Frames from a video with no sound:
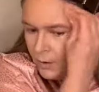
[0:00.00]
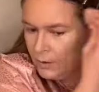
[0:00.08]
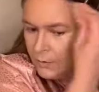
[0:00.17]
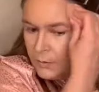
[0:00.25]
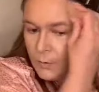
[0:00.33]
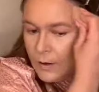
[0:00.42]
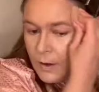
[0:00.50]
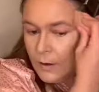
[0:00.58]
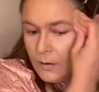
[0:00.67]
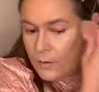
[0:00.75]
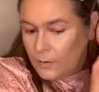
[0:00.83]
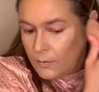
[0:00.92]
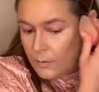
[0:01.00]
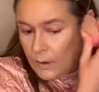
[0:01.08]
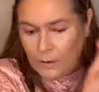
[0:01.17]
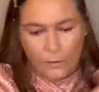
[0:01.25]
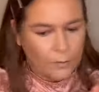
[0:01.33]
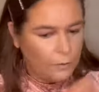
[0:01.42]
So yeah,
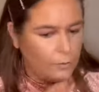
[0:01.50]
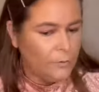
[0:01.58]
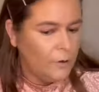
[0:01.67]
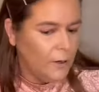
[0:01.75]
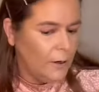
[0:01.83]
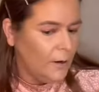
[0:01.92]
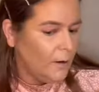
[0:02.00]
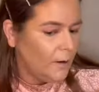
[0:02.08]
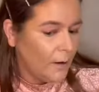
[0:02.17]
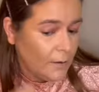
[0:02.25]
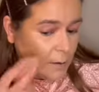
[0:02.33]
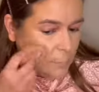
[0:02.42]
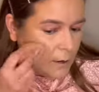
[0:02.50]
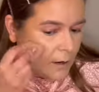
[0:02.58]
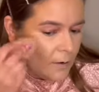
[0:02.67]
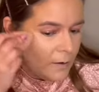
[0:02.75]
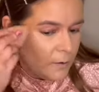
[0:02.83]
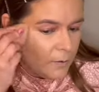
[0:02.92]
that looks real nice. It
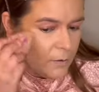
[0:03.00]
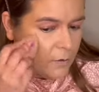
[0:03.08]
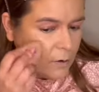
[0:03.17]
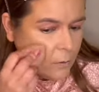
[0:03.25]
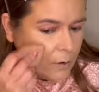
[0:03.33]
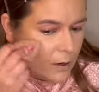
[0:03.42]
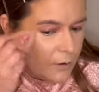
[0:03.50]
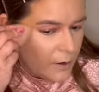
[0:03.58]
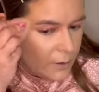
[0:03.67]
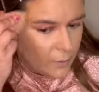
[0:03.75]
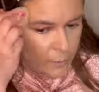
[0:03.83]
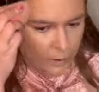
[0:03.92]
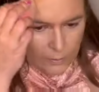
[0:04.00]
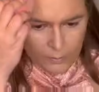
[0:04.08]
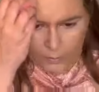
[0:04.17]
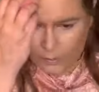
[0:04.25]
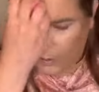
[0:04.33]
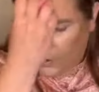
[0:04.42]
blended in so nicely, to be
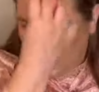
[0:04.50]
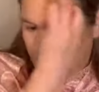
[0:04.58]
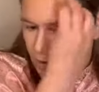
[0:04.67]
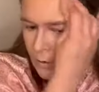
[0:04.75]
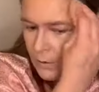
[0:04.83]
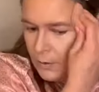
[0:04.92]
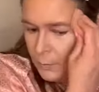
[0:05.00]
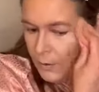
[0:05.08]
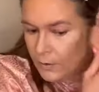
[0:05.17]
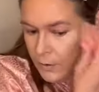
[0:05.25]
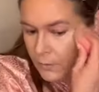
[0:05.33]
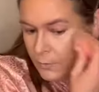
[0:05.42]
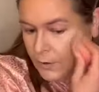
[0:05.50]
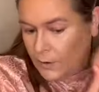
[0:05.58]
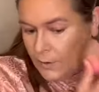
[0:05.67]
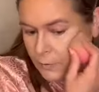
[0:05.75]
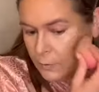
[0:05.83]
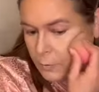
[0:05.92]
honest. That went in
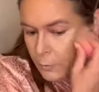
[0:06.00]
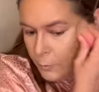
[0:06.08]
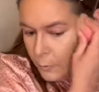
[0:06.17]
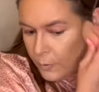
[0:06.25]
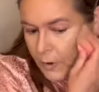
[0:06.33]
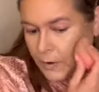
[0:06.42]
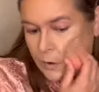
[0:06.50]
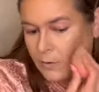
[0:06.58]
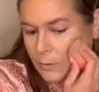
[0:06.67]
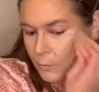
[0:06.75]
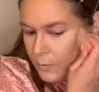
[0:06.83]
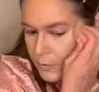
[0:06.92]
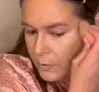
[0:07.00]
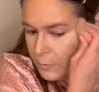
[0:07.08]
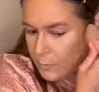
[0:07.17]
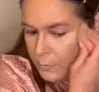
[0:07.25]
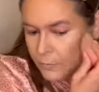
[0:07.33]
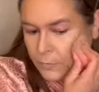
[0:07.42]
really smooth. I didn't notice
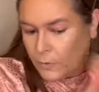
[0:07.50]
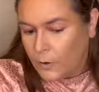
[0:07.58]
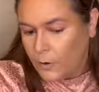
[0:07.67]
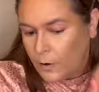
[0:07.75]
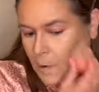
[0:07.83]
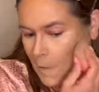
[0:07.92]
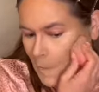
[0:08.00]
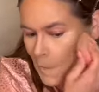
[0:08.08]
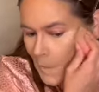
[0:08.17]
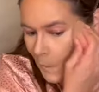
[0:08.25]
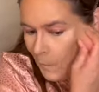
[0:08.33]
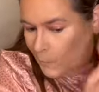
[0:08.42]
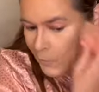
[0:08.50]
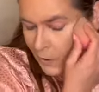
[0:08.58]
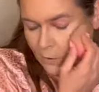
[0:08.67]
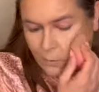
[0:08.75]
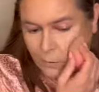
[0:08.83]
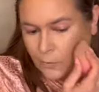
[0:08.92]
before, because yeah, I
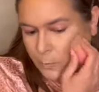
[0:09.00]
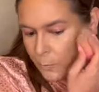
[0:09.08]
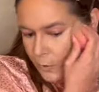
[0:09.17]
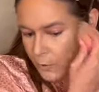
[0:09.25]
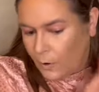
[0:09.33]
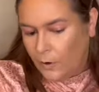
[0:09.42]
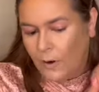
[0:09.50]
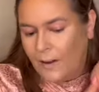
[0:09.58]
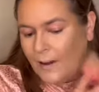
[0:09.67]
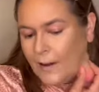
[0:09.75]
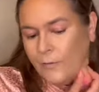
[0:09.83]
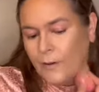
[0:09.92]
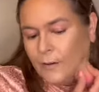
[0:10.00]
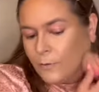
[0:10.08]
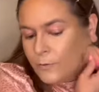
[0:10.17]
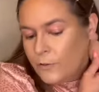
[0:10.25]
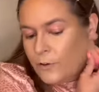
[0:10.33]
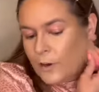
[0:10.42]
just put it on a live. I
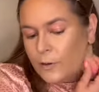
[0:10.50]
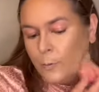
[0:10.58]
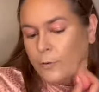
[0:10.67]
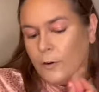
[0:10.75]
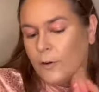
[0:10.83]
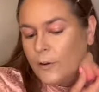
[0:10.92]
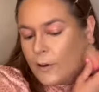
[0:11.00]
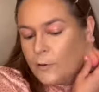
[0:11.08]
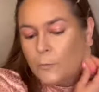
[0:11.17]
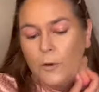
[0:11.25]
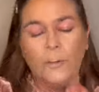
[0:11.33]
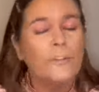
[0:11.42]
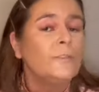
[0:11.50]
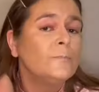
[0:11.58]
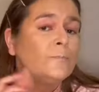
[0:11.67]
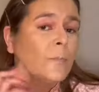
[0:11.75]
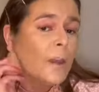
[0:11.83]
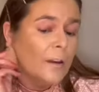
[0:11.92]
don't check the product as much,
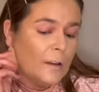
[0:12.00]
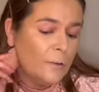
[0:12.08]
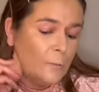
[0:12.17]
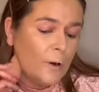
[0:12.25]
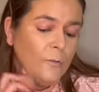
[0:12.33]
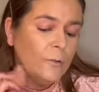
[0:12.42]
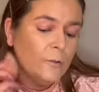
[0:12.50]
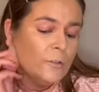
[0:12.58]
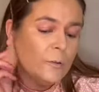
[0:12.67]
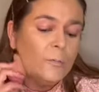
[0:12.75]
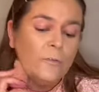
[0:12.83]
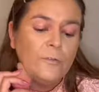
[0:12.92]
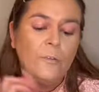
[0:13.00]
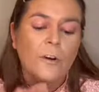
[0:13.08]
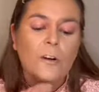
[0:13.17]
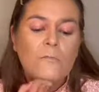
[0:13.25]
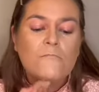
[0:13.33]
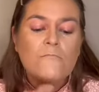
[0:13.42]
and that's where I've used it before.